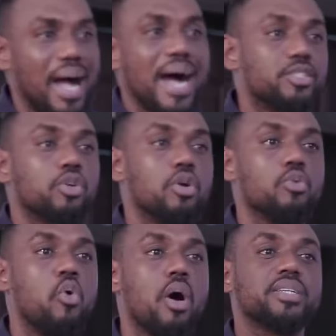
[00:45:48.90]
I had to go
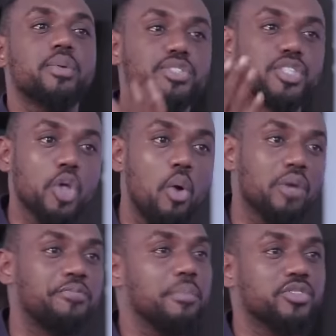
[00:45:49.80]
to work. There was no
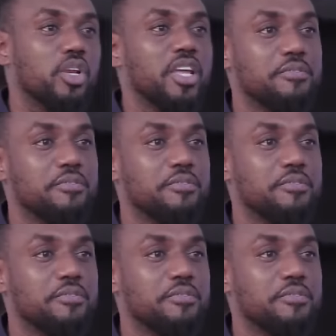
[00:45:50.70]
one for me to